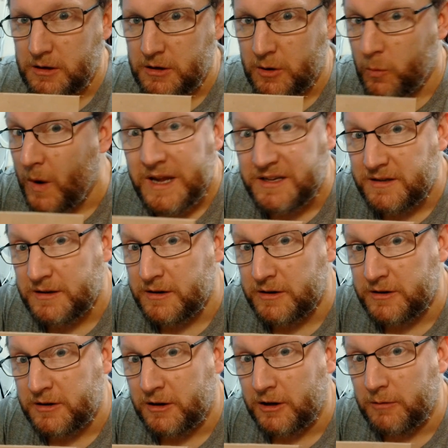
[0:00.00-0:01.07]
you're wasting
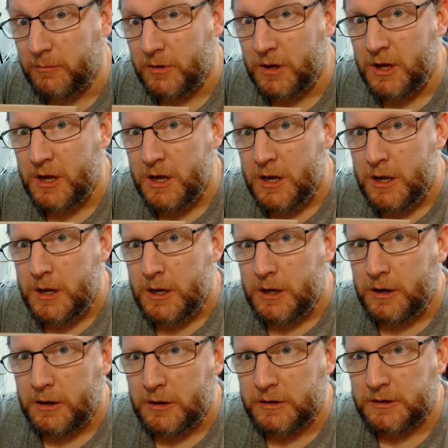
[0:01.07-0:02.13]
your time,
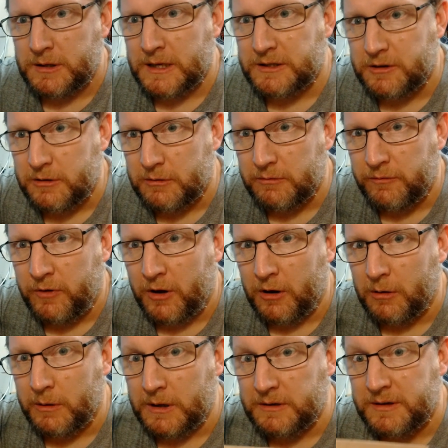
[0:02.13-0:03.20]
because that's going to
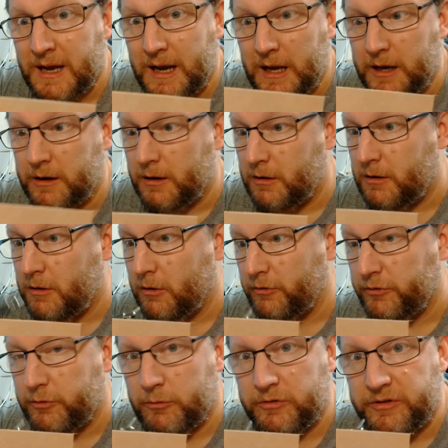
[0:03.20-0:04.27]
follow exactly the
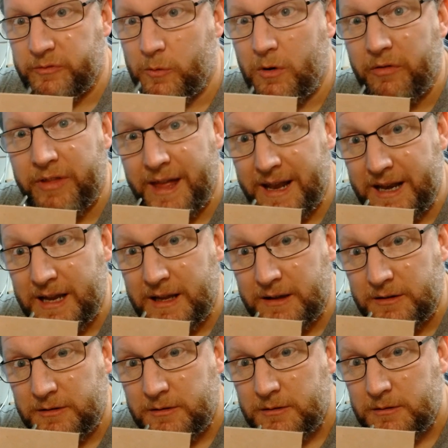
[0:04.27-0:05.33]
contours of what that
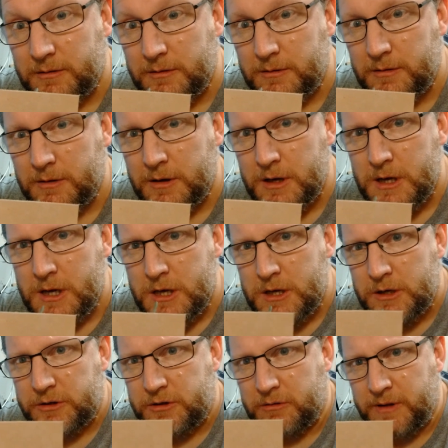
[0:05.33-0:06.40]
is.
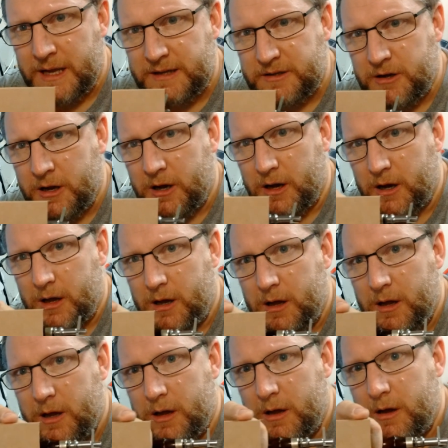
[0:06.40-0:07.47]
So that's cut
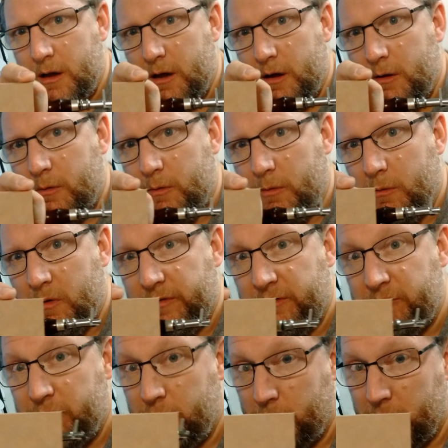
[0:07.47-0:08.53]
with
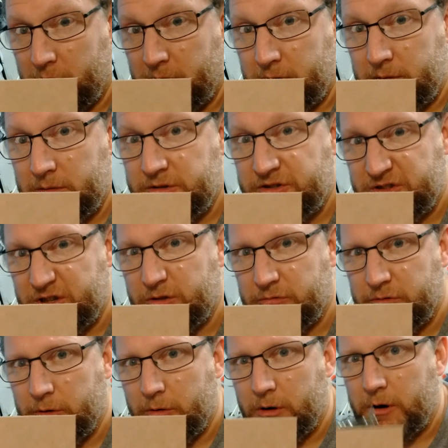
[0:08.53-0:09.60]
a ruler, steel
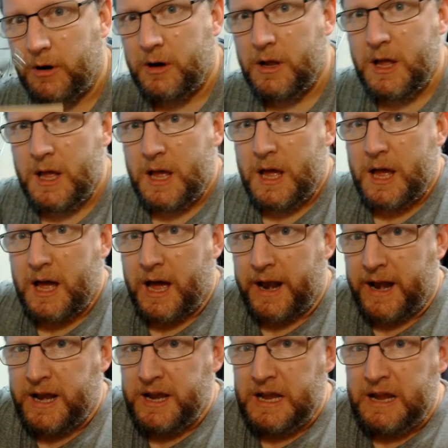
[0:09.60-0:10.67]
ruler,
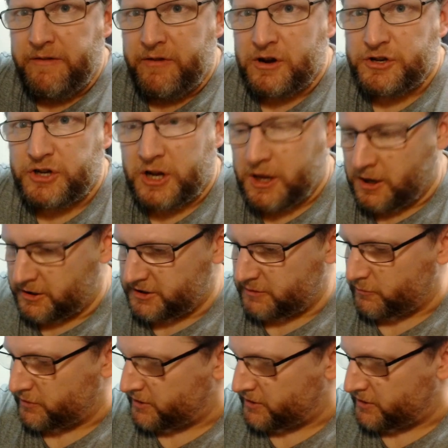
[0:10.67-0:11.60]
and even as you're cutting